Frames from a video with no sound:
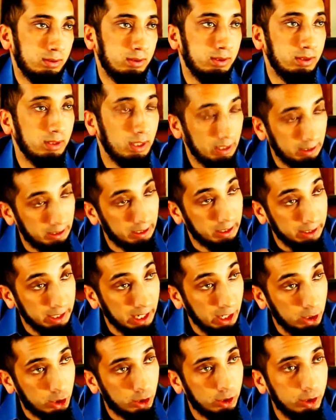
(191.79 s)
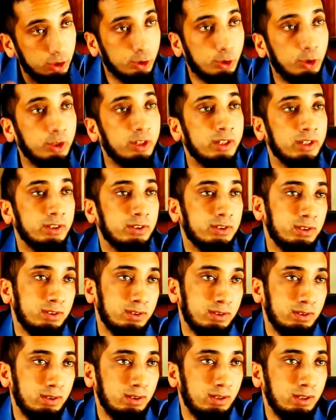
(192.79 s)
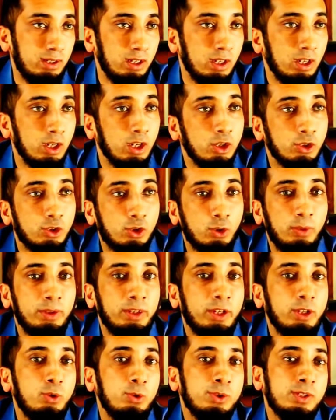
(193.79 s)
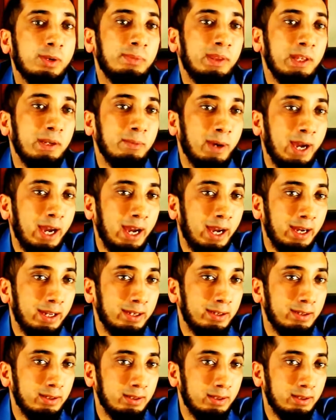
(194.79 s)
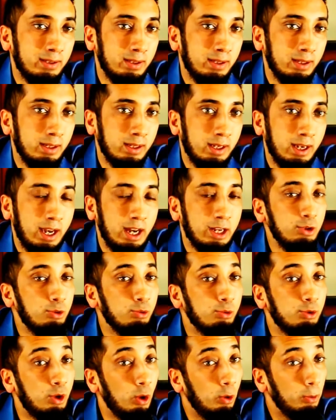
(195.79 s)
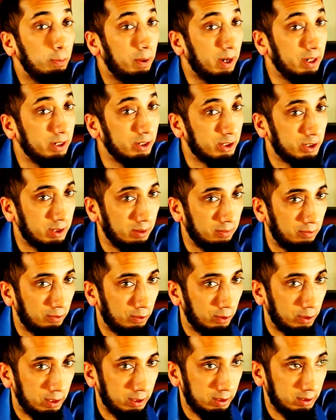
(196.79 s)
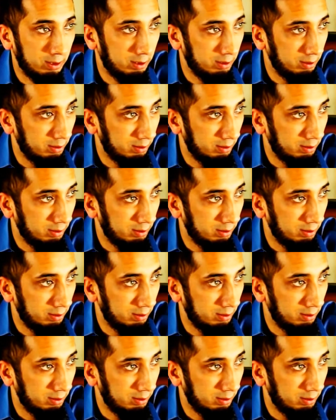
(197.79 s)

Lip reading: Their nature is goodness. So when they do something bad and you don't punish them for it,